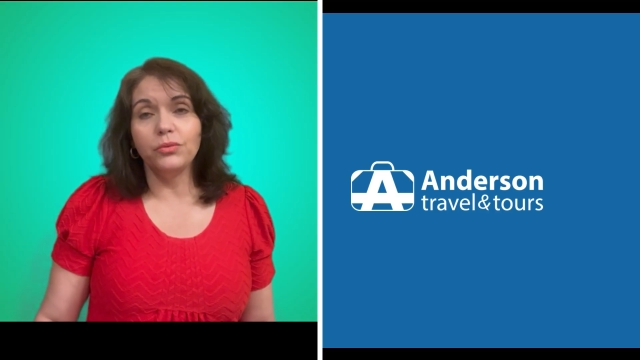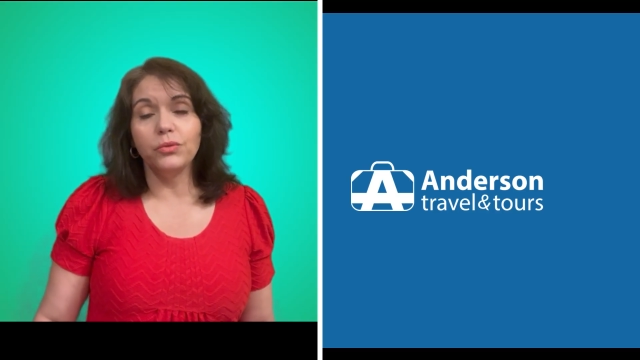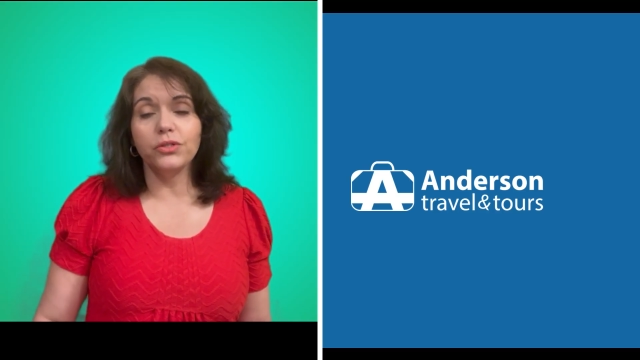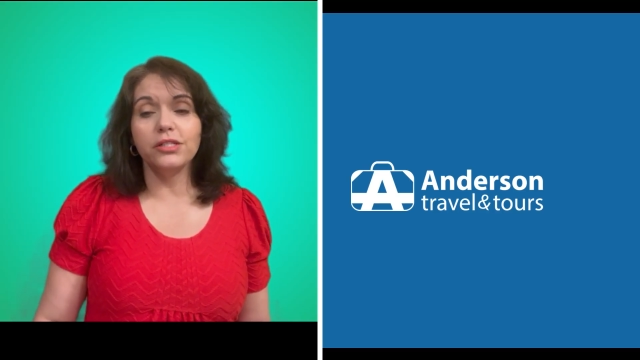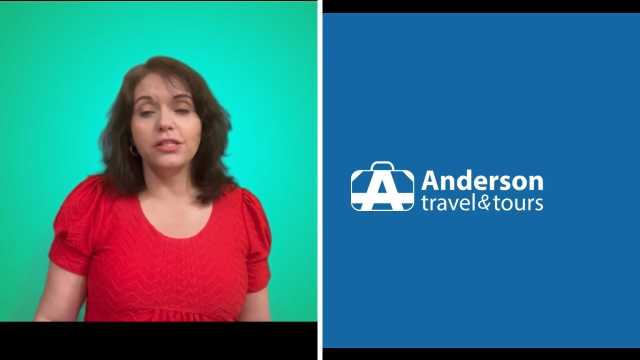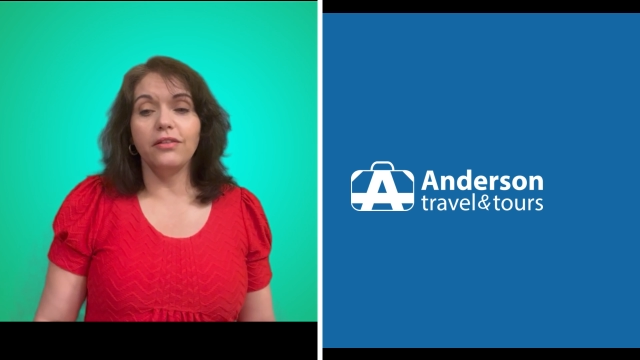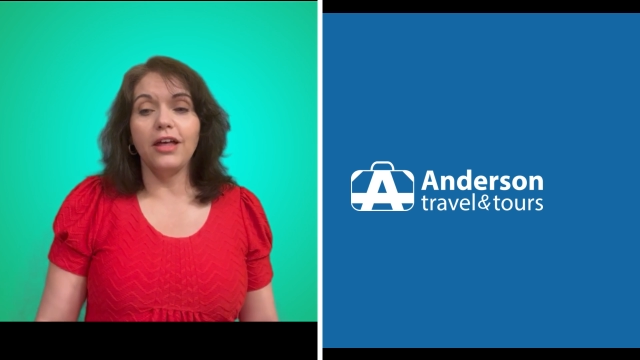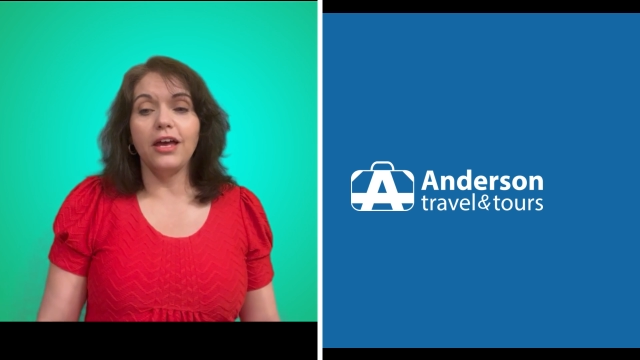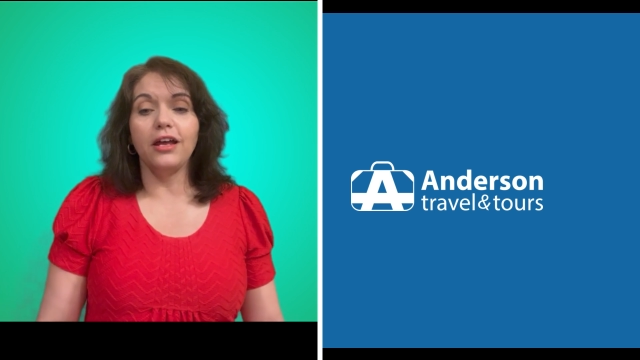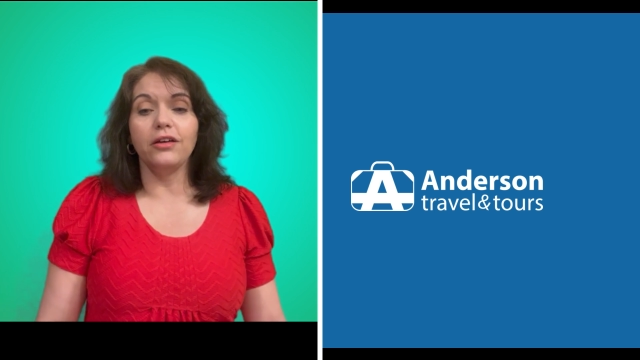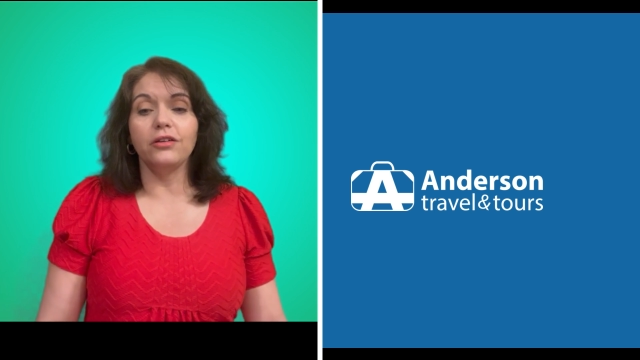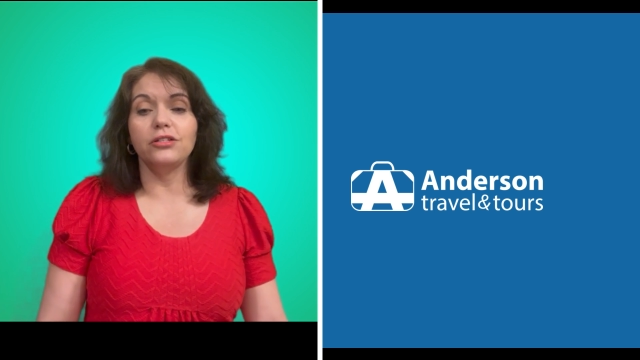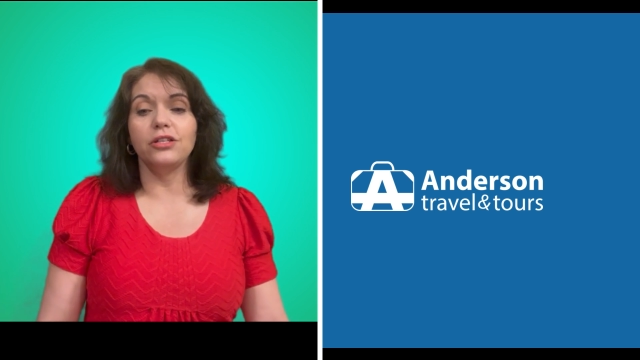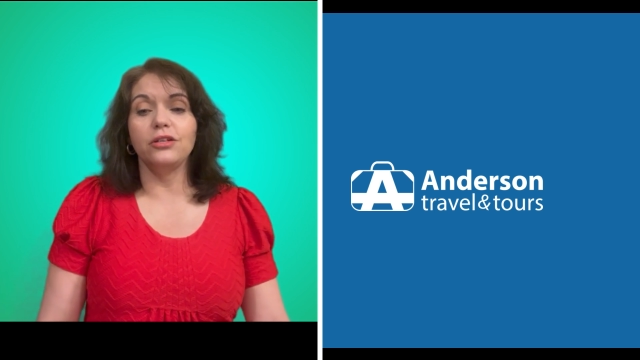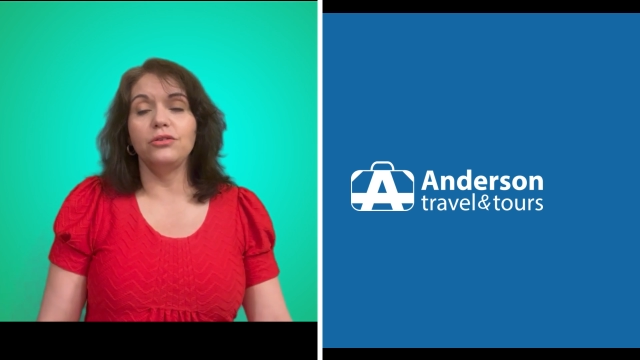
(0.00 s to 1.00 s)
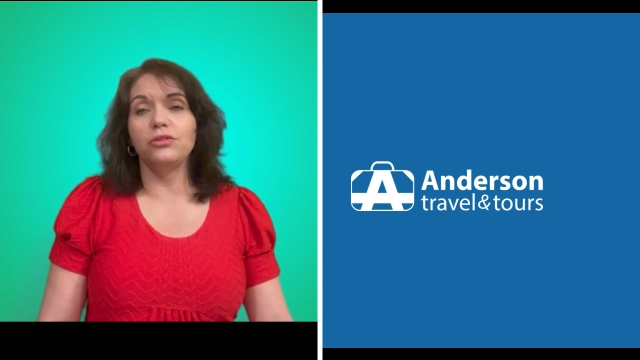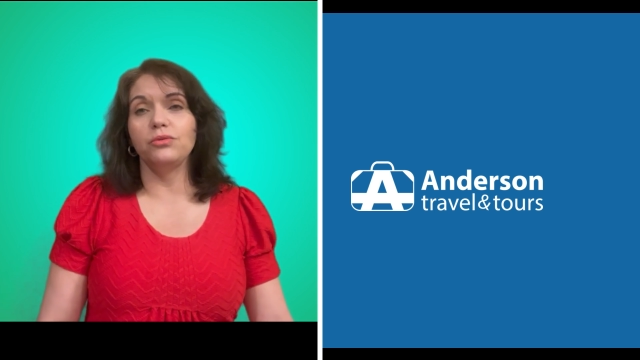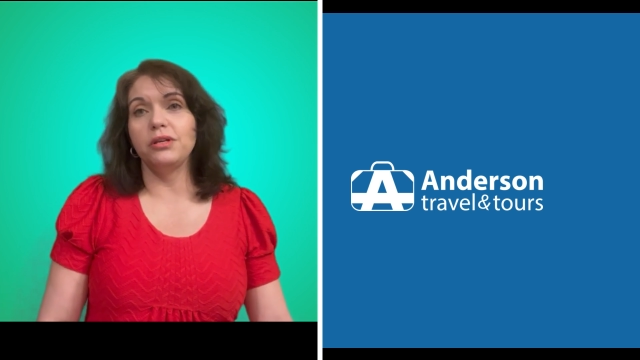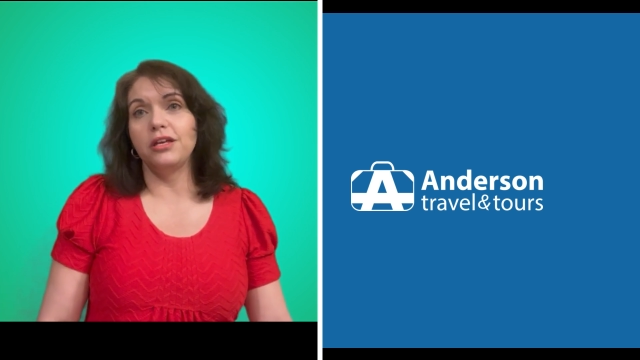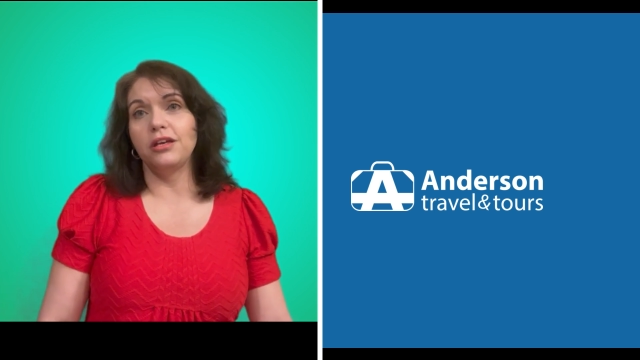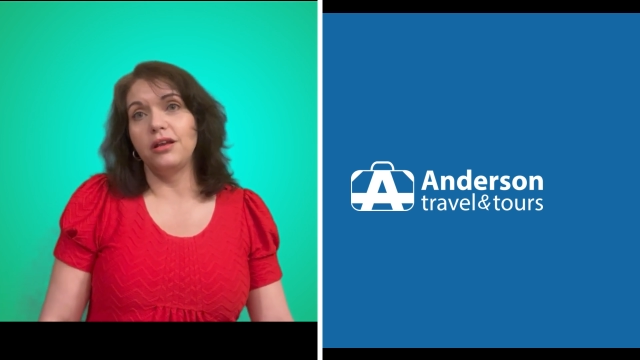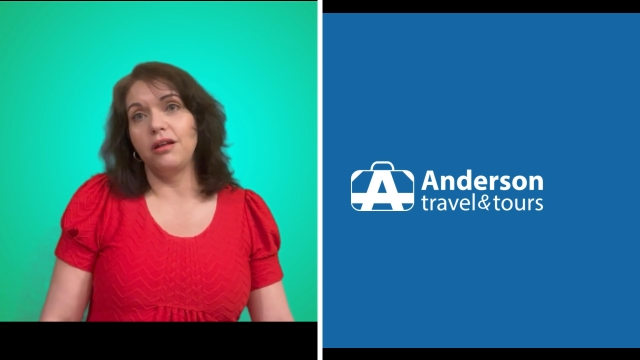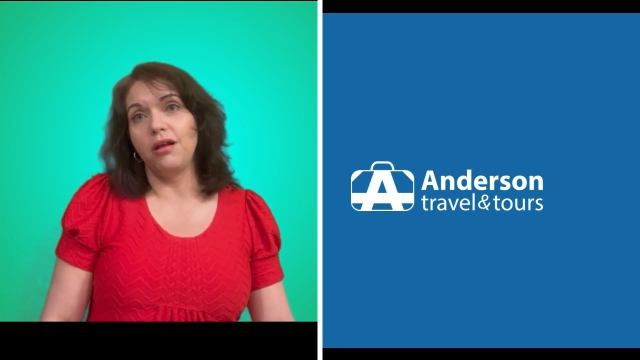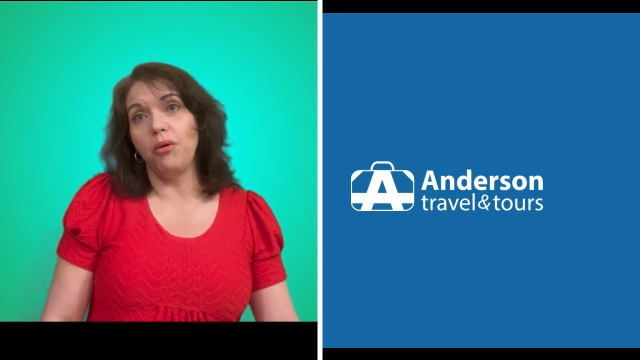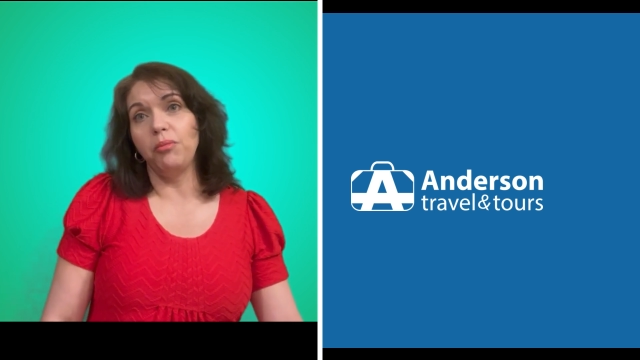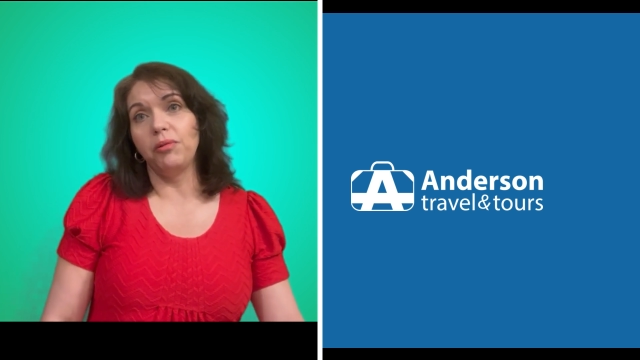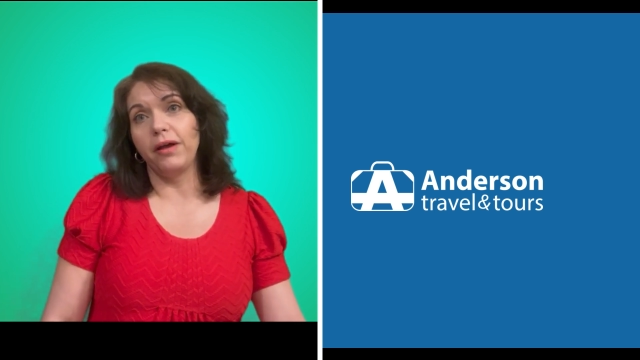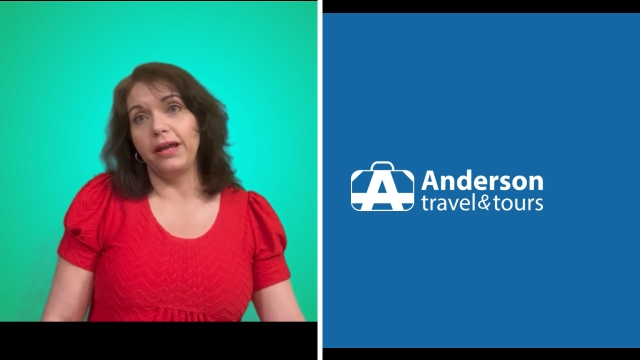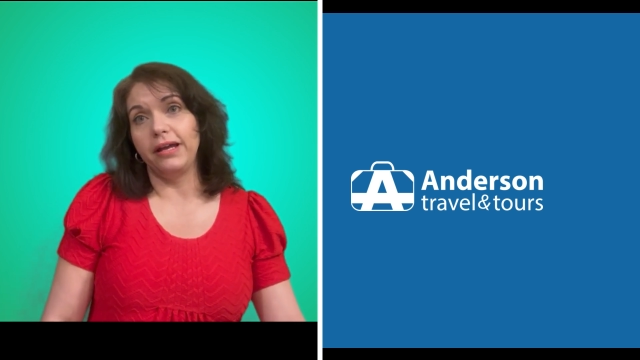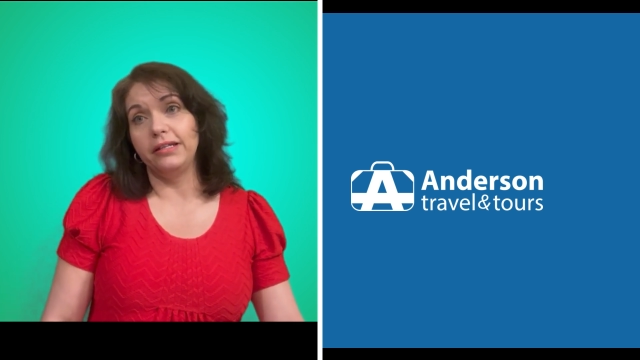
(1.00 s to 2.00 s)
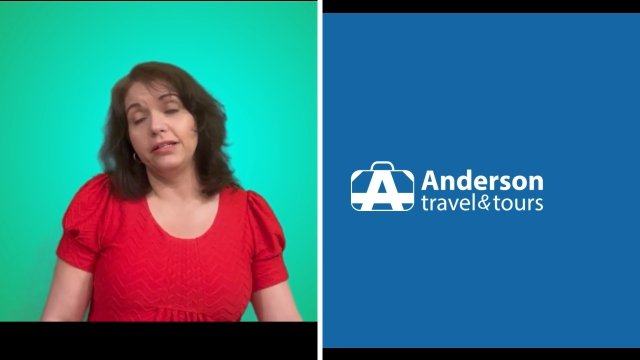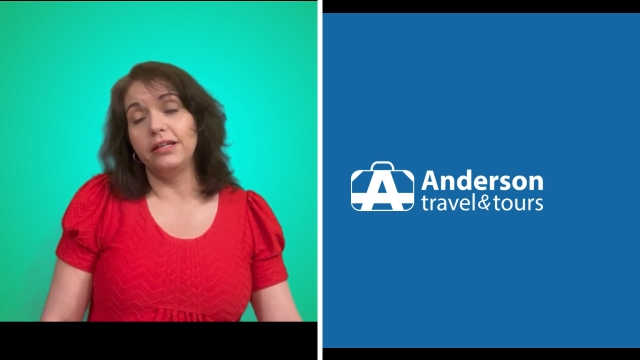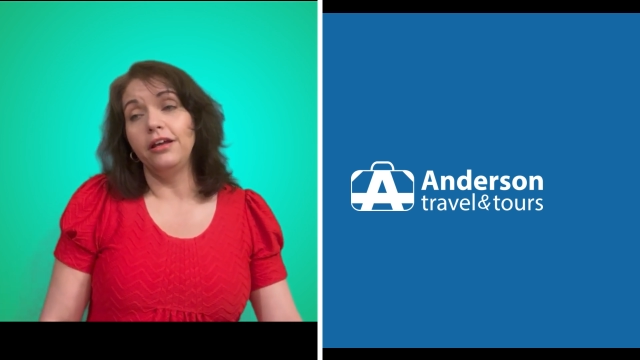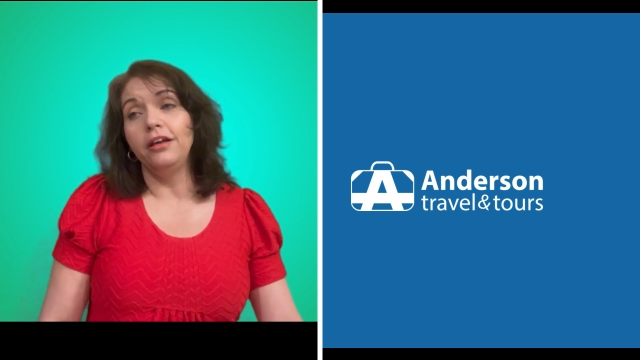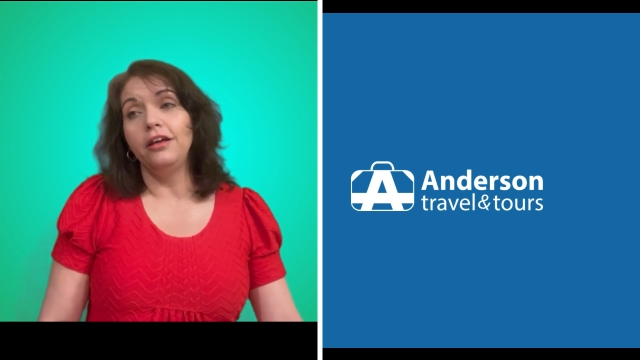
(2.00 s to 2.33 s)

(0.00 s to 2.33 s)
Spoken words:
We'll send that out as soon as we get it all planned.